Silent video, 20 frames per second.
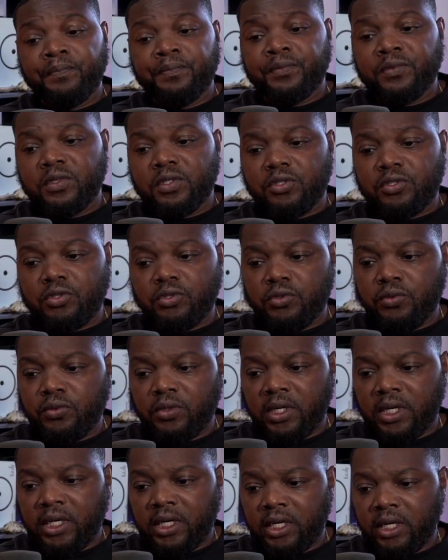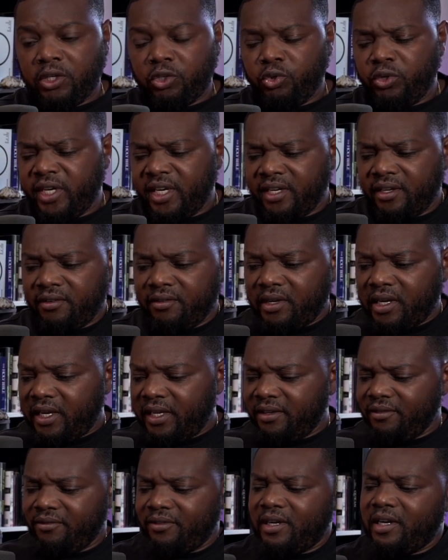to create an
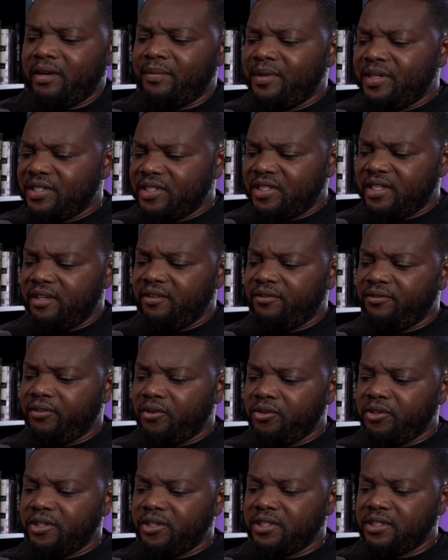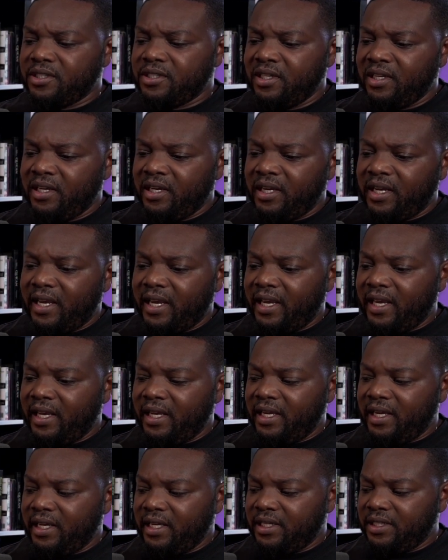environment to stay focused
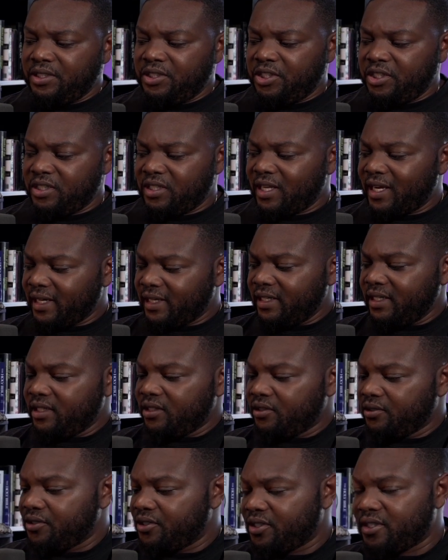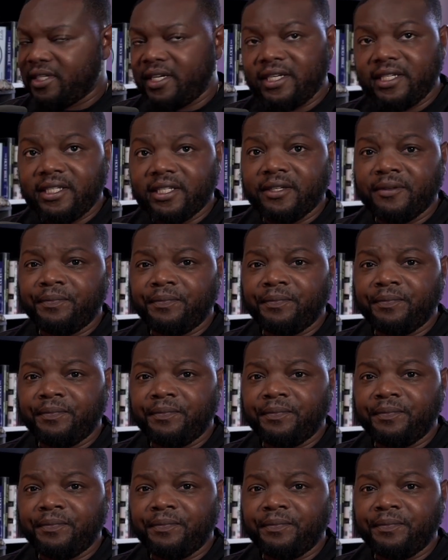and just lock in on the studying.